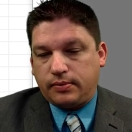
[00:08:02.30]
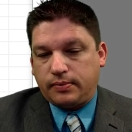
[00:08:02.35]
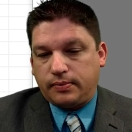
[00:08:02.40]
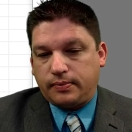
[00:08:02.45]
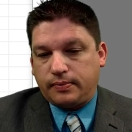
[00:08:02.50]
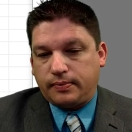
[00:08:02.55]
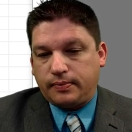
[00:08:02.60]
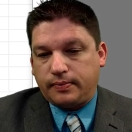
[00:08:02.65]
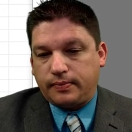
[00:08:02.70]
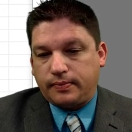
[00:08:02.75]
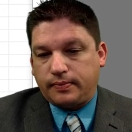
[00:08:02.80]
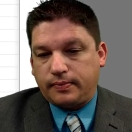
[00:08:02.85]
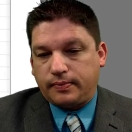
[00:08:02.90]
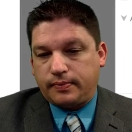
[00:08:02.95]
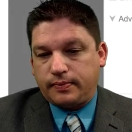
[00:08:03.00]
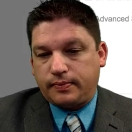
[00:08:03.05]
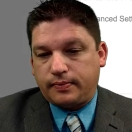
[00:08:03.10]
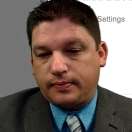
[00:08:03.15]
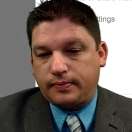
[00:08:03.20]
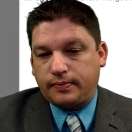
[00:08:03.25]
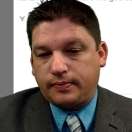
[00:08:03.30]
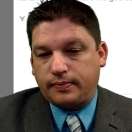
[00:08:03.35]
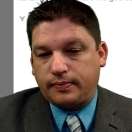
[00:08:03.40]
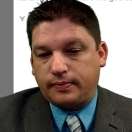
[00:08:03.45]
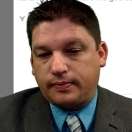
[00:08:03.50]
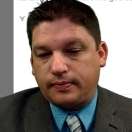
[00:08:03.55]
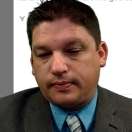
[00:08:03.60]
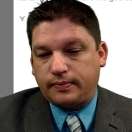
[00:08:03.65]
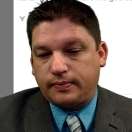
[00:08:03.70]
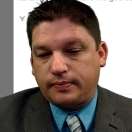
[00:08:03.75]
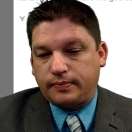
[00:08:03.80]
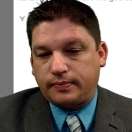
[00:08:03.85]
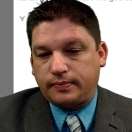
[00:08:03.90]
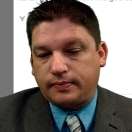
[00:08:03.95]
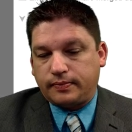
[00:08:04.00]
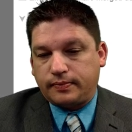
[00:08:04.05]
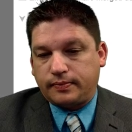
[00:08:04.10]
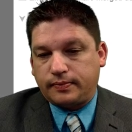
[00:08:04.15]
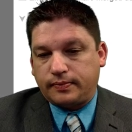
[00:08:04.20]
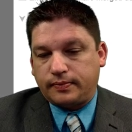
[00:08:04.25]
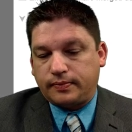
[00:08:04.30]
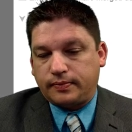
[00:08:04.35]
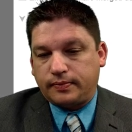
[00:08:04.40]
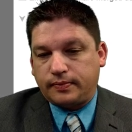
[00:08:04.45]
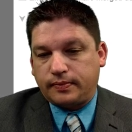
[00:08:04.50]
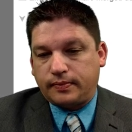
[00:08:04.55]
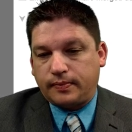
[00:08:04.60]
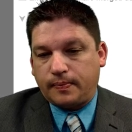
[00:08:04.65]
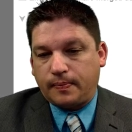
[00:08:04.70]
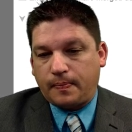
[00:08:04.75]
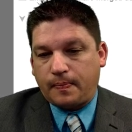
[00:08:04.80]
Nobody speaks.